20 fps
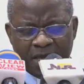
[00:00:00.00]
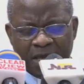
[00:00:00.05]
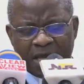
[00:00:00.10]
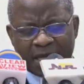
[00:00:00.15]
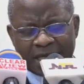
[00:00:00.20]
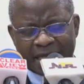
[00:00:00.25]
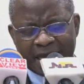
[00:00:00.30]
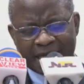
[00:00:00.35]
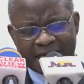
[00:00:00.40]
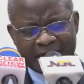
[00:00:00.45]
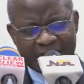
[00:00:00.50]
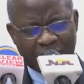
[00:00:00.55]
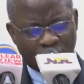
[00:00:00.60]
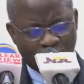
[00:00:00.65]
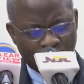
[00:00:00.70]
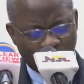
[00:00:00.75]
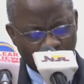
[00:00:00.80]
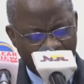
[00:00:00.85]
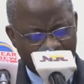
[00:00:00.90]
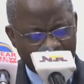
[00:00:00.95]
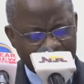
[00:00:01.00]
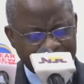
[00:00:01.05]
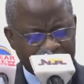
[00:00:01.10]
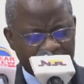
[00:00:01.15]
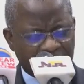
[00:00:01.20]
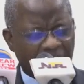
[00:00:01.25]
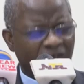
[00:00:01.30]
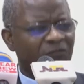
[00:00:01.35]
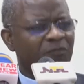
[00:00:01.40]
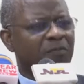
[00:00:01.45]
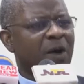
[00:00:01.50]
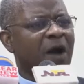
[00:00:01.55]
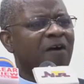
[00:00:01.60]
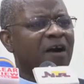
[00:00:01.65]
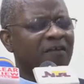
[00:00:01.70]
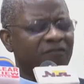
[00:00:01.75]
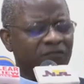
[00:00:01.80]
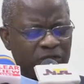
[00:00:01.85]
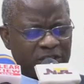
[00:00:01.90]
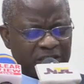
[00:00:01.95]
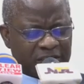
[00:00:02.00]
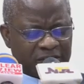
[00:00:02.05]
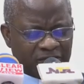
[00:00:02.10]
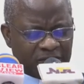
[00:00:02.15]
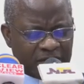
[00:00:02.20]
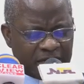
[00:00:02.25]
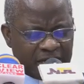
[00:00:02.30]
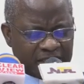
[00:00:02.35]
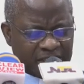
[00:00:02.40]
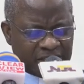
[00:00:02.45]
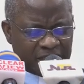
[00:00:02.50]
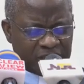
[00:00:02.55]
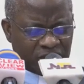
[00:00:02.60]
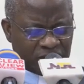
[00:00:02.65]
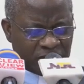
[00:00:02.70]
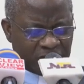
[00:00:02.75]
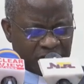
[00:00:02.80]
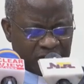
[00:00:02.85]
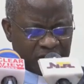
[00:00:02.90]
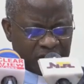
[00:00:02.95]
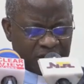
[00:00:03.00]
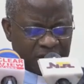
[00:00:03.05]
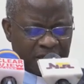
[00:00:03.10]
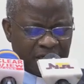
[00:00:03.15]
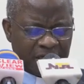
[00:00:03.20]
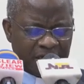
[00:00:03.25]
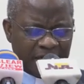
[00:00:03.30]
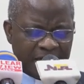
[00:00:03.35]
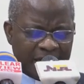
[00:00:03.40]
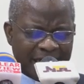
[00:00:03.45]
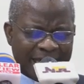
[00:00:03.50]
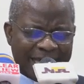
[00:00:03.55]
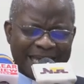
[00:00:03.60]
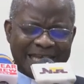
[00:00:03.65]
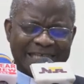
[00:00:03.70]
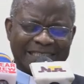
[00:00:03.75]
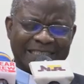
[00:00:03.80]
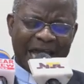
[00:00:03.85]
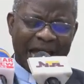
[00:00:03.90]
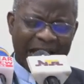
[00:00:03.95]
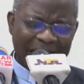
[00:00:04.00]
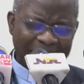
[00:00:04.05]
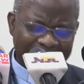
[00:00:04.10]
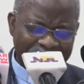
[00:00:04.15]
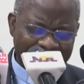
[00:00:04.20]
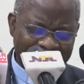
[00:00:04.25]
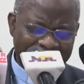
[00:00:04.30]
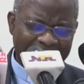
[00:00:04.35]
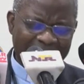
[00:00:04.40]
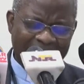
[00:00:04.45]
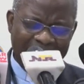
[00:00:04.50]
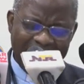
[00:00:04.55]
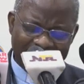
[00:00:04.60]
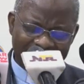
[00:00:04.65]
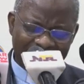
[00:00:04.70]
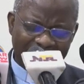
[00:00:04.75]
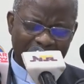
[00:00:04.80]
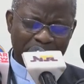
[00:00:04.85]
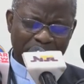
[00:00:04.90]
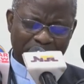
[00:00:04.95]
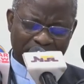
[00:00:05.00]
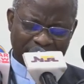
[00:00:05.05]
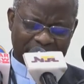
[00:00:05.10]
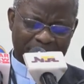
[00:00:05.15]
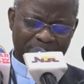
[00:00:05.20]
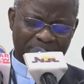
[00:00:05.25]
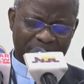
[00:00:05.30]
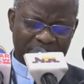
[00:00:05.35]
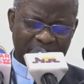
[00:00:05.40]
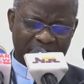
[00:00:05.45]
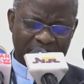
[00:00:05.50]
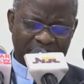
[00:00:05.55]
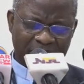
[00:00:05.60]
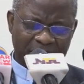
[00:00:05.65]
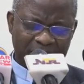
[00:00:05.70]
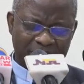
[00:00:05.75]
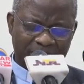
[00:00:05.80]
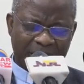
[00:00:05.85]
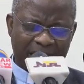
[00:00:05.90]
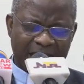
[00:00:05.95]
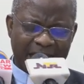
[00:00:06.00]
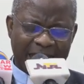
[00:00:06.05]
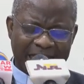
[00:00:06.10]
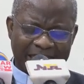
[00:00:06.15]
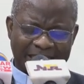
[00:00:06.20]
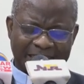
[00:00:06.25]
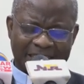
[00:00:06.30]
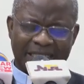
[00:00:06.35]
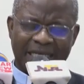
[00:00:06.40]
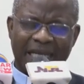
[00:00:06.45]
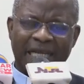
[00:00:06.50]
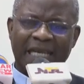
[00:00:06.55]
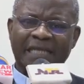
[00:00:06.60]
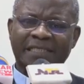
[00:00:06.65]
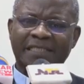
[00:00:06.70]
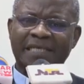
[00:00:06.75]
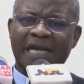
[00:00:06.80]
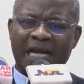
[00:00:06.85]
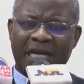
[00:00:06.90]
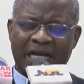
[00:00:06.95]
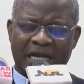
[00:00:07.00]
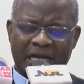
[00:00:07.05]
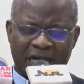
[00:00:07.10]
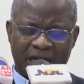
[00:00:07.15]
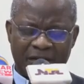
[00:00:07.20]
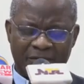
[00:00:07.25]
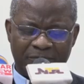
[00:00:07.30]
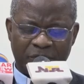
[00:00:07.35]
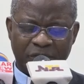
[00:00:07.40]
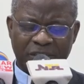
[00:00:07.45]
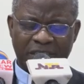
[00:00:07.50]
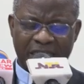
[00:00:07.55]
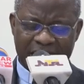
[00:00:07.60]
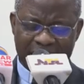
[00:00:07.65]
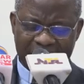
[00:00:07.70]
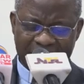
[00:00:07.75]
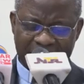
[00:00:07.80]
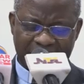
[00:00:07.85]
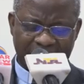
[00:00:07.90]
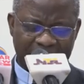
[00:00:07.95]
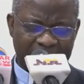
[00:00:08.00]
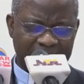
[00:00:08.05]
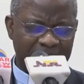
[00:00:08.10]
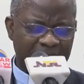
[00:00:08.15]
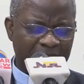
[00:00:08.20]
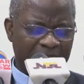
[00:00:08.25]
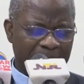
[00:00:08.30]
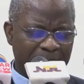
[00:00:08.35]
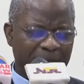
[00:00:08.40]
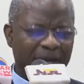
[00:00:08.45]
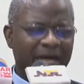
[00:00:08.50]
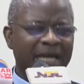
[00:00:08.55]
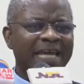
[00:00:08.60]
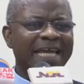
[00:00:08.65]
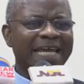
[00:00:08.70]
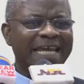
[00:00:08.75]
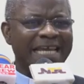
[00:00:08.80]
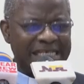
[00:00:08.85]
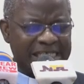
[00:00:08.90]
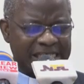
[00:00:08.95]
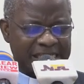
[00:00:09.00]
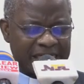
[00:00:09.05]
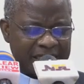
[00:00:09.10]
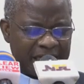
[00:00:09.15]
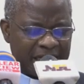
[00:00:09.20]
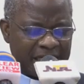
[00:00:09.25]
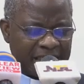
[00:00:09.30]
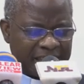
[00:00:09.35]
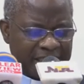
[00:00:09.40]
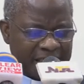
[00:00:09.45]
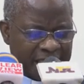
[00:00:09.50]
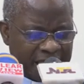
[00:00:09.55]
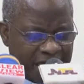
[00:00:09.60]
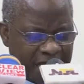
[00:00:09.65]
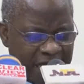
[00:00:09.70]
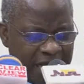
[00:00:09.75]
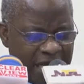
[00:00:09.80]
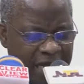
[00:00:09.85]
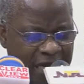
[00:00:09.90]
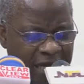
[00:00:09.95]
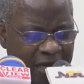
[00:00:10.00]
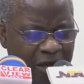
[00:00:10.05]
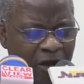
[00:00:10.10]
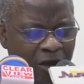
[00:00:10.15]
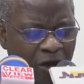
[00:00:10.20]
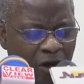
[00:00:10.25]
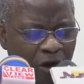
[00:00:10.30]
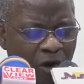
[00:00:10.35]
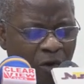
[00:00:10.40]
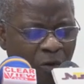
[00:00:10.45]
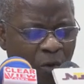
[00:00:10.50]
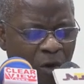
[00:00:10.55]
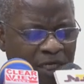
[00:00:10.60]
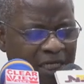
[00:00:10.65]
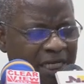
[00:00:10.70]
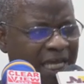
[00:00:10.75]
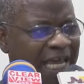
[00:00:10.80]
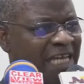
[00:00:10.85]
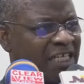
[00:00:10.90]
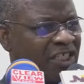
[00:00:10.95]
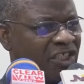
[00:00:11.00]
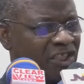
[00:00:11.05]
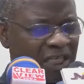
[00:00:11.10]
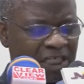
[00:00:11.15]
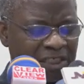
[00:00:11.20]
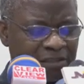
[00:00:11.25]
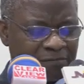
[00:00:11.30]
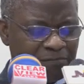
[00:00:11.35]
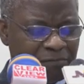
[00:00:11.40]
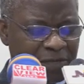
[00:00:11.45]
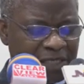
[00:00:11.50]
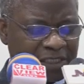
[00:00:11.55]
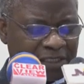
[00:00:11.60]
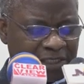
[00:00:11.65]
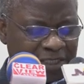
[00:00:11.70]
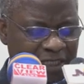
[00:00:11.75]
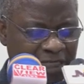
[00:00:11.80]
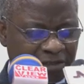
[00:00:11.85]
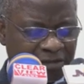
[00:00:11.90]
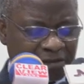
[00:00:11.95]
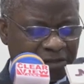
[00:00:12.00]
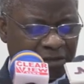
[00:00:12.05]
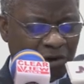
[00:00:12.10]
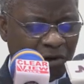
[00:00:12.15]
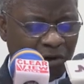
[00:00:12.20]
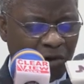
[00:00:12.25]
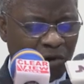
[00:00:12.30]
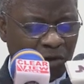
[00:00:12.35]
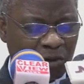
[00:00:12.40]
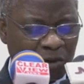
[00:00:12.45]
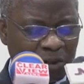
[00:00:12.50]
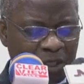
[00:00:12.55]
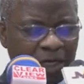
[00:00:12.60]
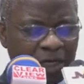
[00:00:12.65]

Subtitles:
that the collapse of powerful civilizations is hardly ever precipitated by external attack, but instead by internal decay, or what the ancient mystics call